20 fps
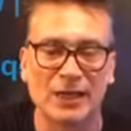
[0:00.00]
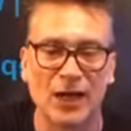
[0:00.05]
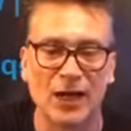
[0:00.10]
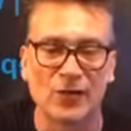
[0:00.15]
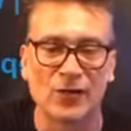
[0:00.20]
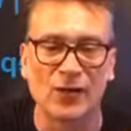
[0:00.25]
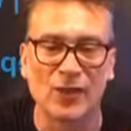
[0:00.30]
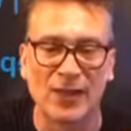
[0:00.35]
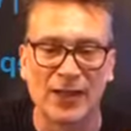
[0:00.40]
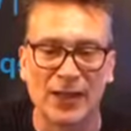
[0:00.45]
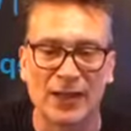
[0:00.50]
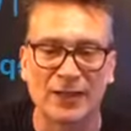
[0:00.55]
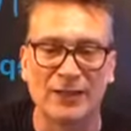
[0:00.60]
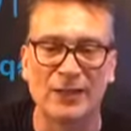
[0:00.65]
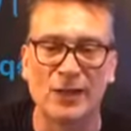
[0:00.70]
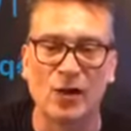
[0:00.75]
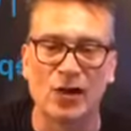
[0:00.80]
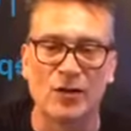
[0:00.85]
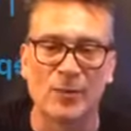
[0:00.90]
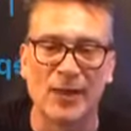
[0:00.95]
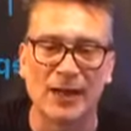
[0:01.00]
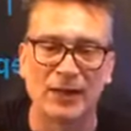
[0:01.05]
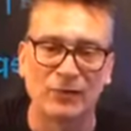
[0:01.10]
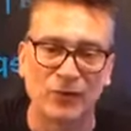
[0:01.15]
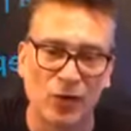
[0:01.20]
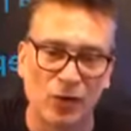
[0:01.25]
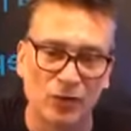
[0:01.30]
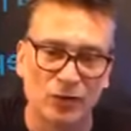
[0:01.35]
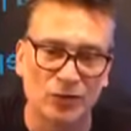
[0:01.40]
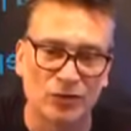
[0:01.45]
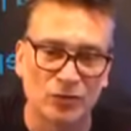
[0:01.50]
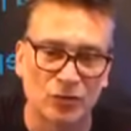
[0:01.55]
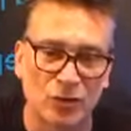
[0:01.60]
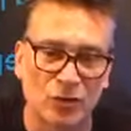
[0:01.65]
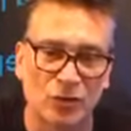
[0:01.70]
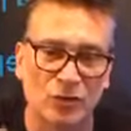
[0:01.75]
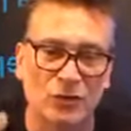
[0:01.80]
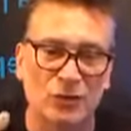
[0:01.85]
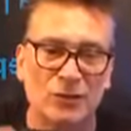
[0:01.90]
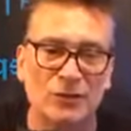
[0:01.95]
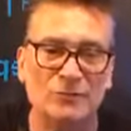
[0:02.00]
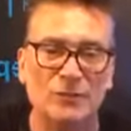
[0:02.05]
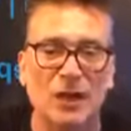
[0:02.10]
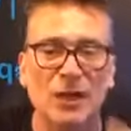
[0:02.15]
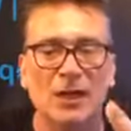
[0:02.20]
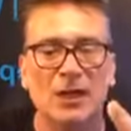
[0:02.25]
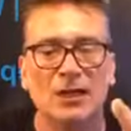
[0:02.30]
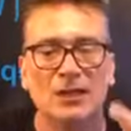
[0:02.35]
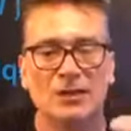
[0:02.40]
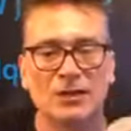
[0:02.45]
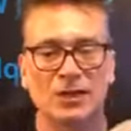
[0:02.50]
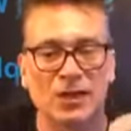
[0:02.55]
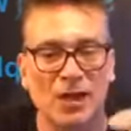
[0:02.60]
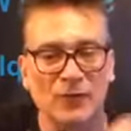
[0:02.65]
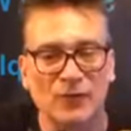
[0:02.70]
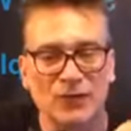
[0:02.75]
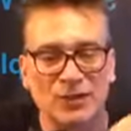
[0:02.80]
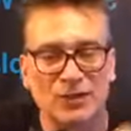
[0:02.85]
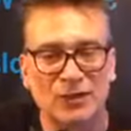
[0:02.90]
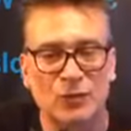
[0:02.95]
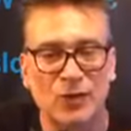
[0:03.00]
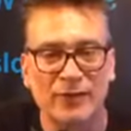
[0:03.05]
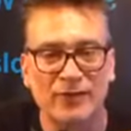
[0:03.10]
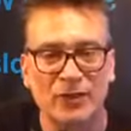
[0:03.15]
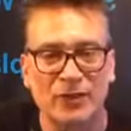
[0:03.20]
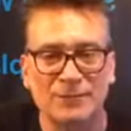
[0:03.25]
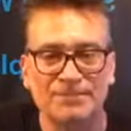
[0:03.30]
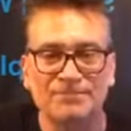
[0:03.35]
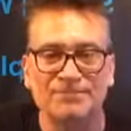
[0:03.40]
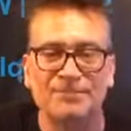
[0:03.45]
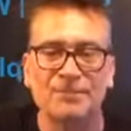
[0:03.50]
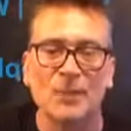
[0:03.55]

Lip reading: other than the automatic flow control, the comfort swivel,